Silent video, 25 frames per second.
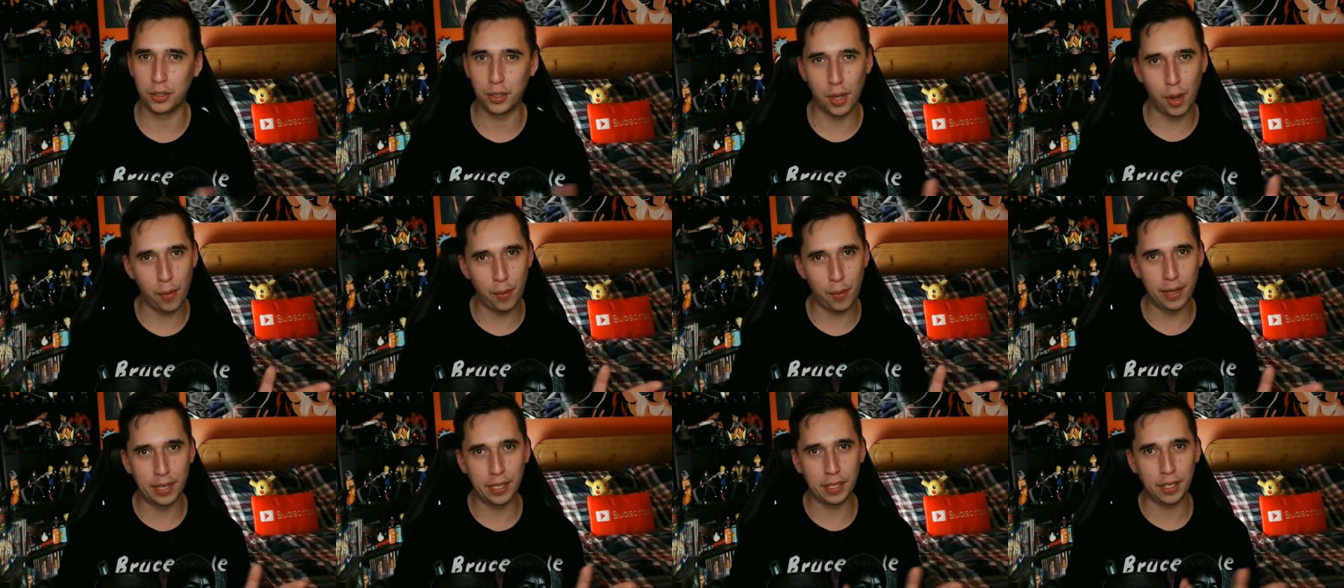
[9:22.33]

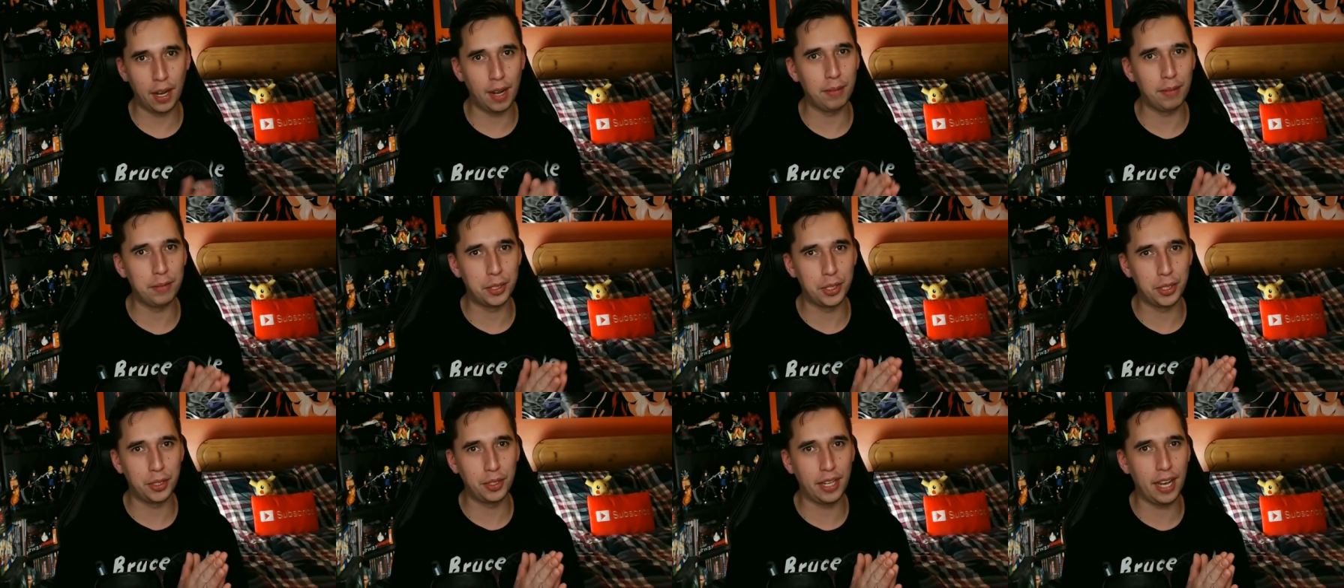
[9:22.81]
So when it
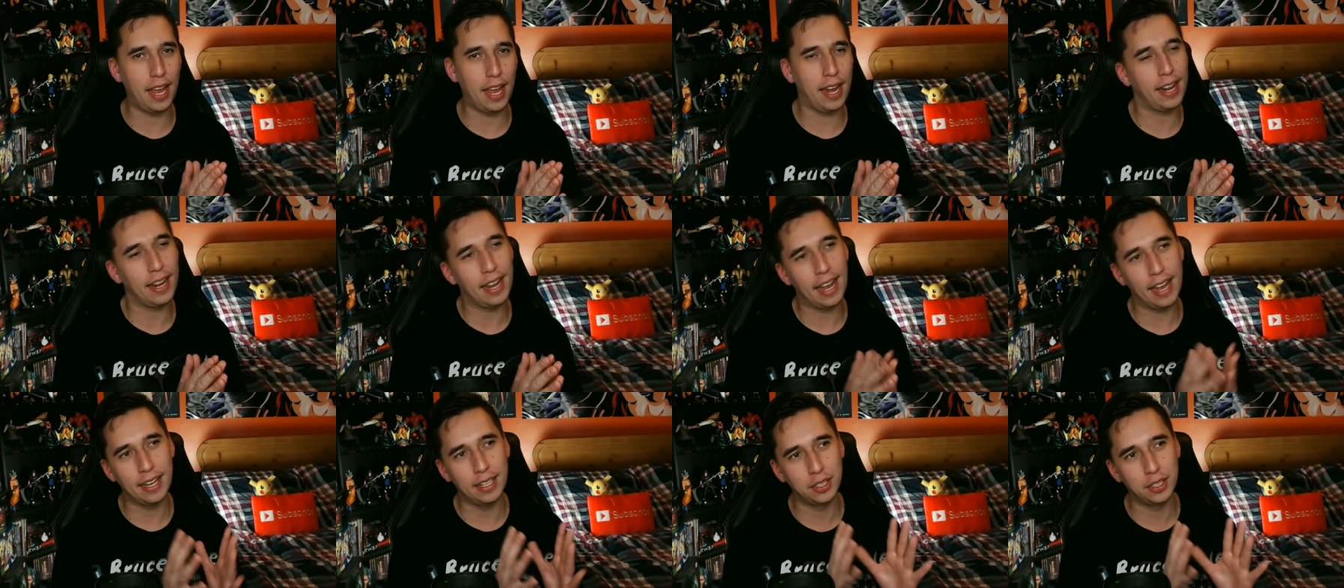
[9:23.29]
comes to
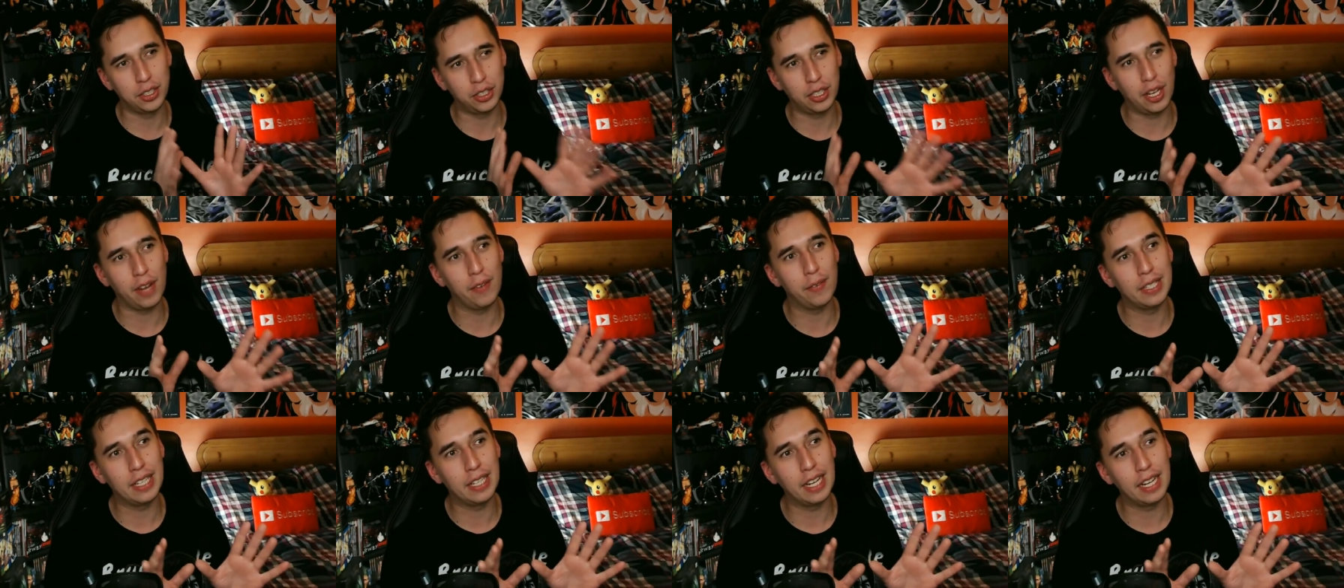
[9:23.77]
getting any
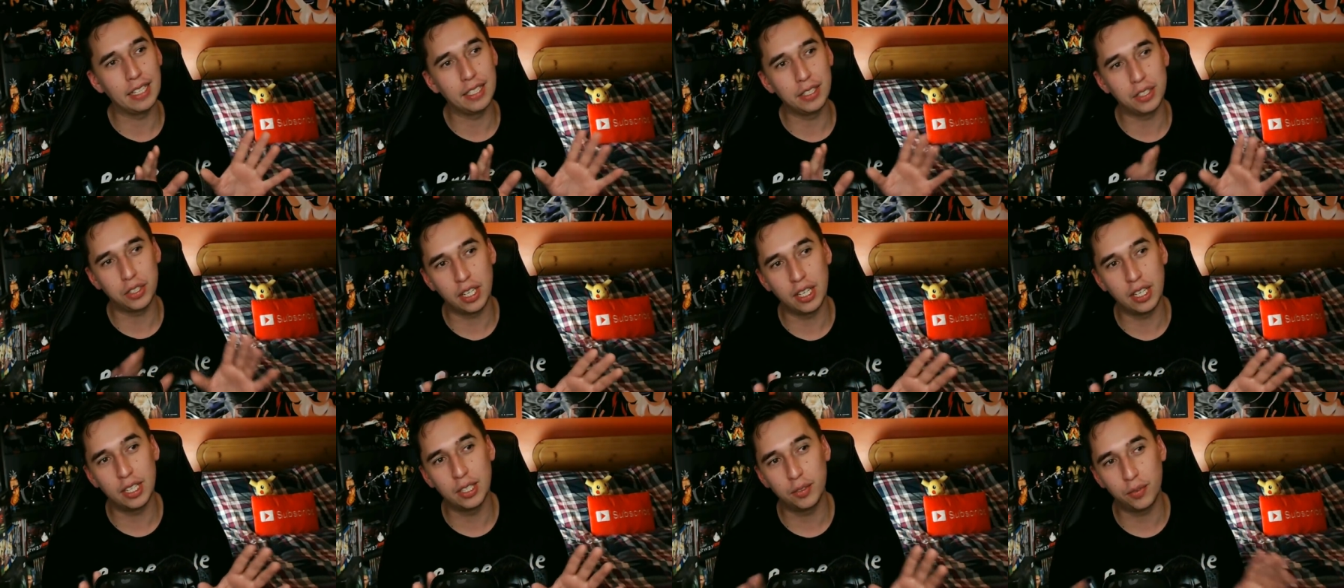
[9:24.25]
Seven Deadly
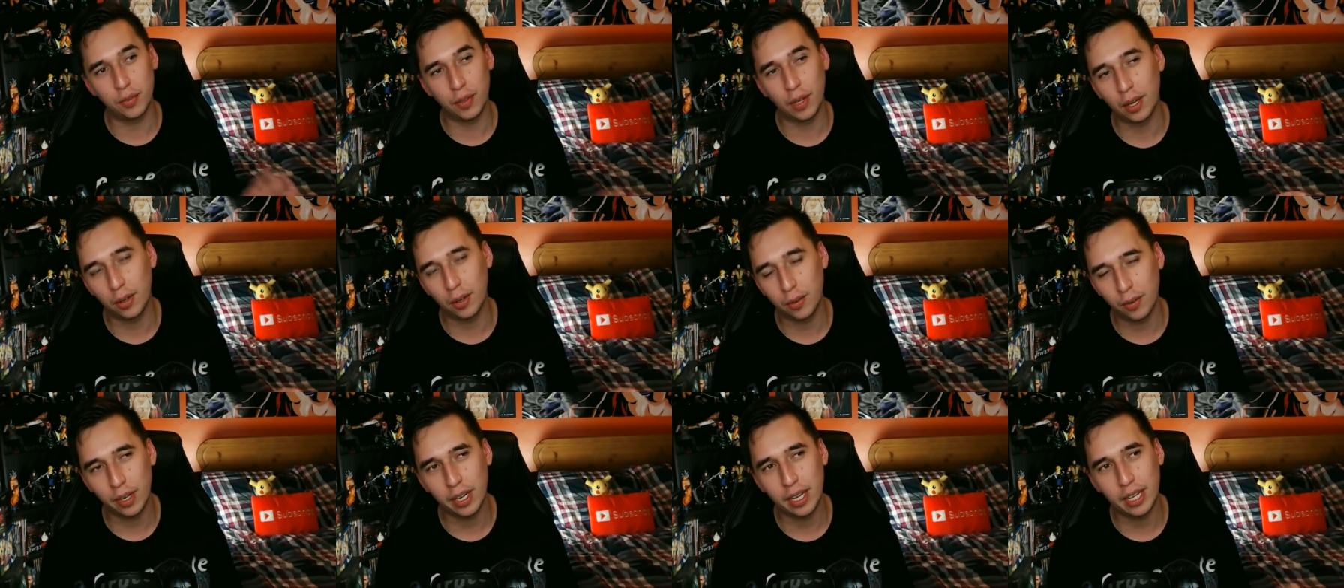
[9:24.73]
Sins
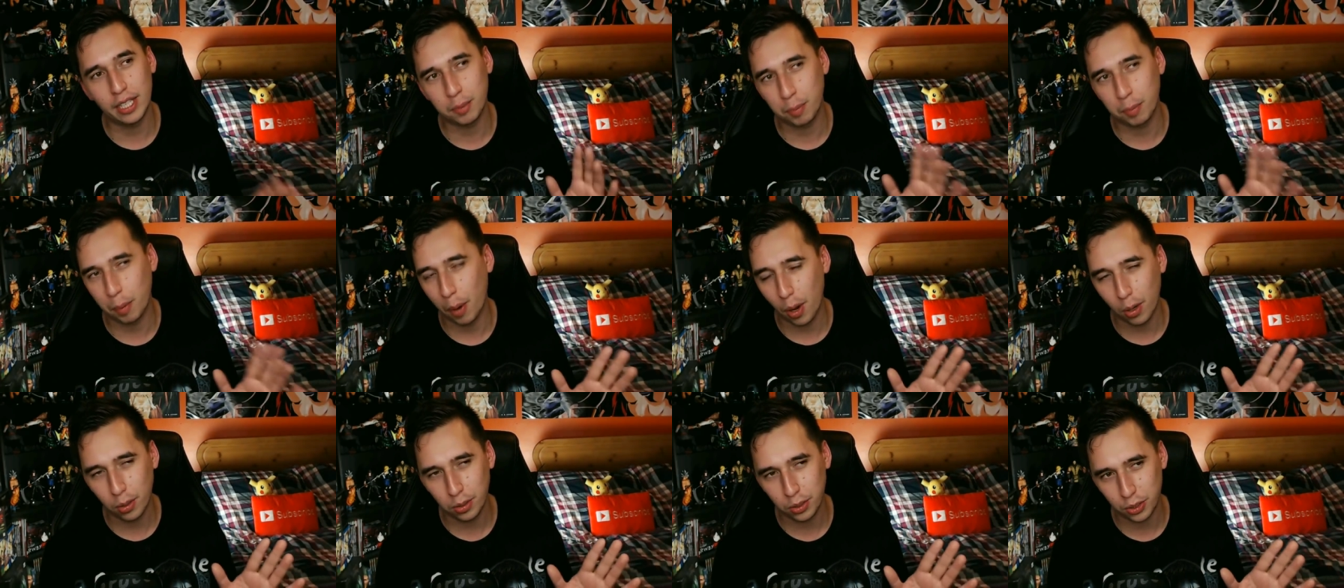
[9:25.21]
figurines,
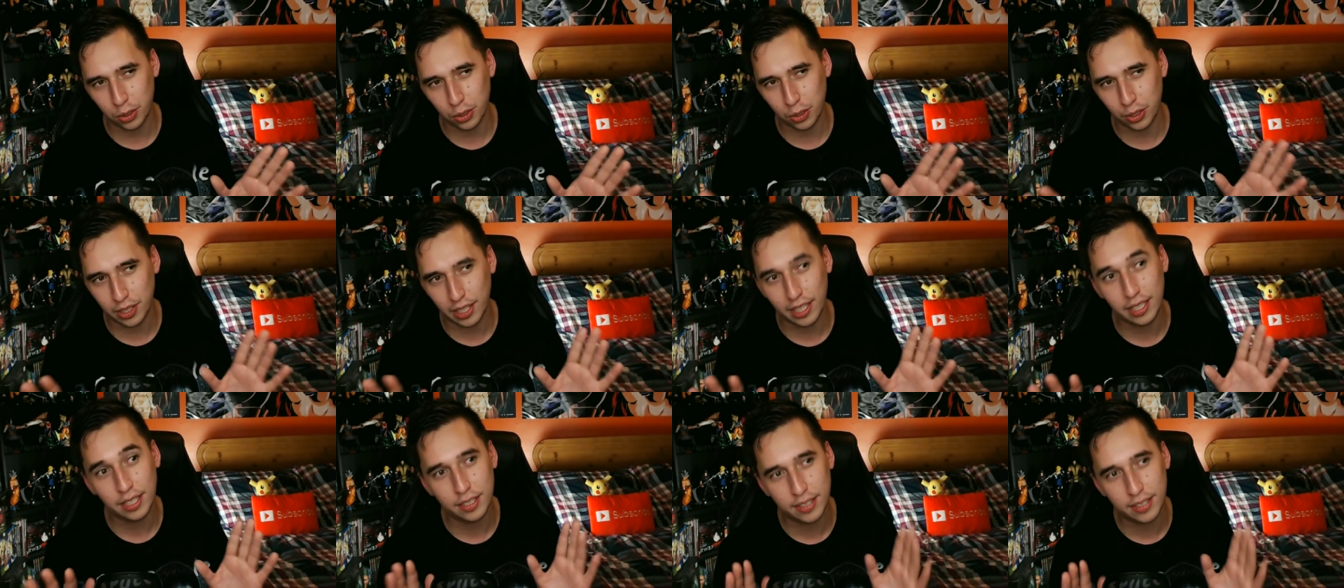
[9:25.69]

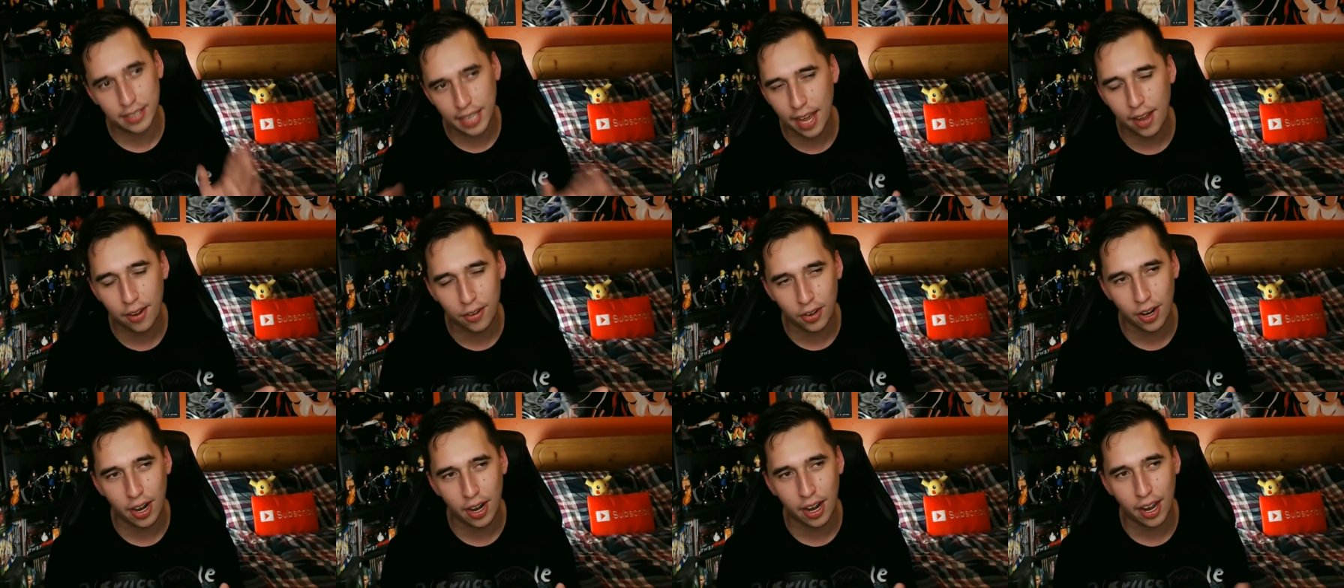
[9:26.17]
posters,
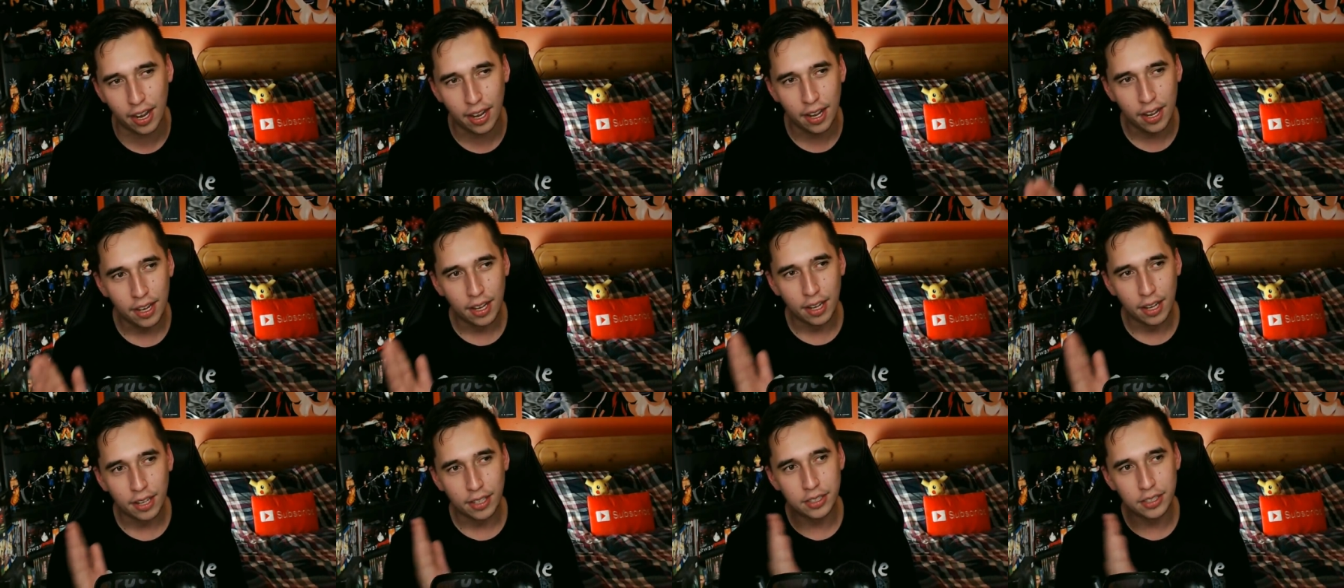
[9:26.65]
etc.,